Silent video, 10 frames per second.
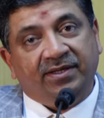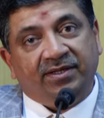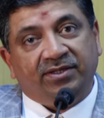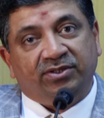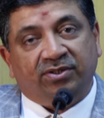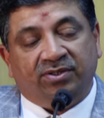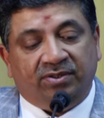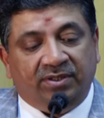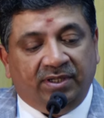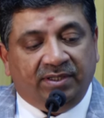So
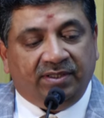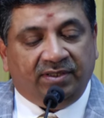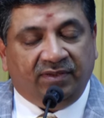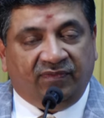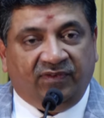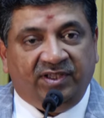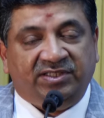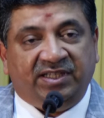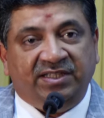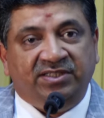the first
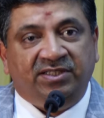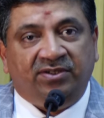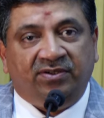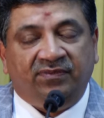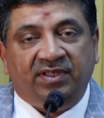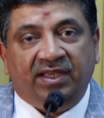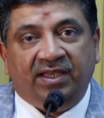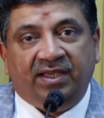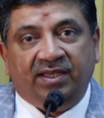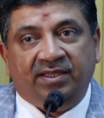engine of the
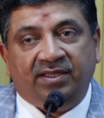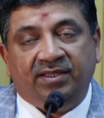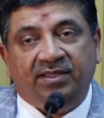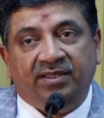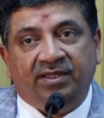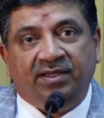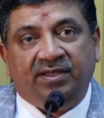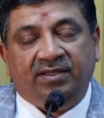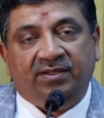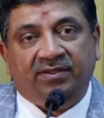AI
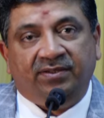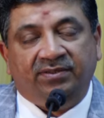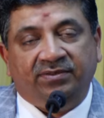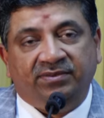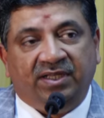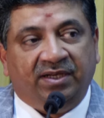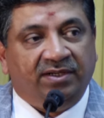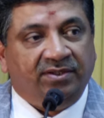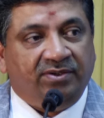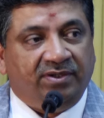
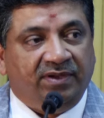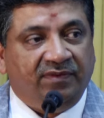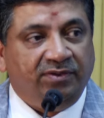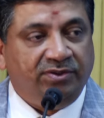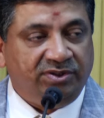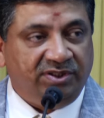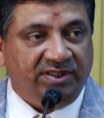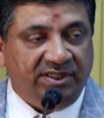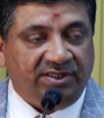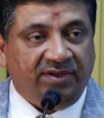revolution,
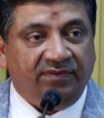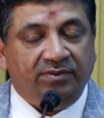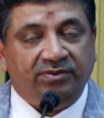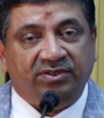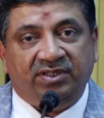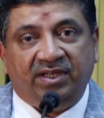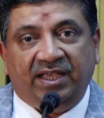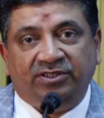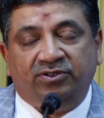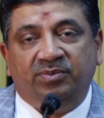this revolution,
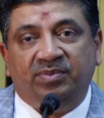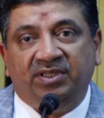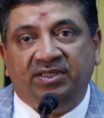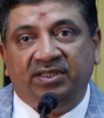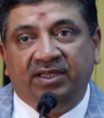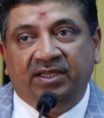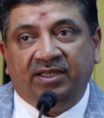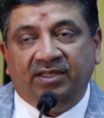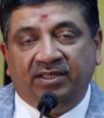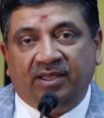has to be
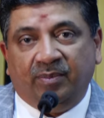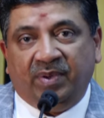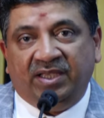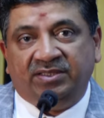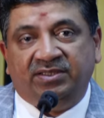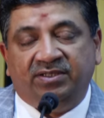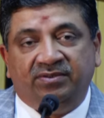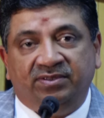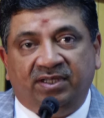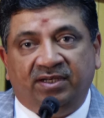the capacity to
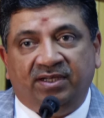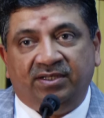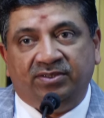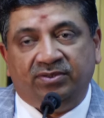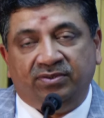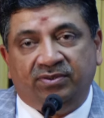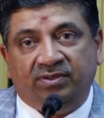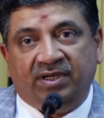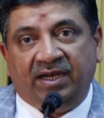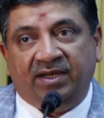generate, store,
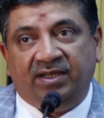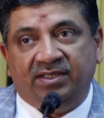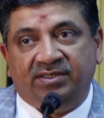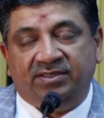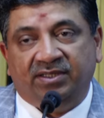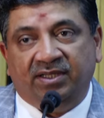analyze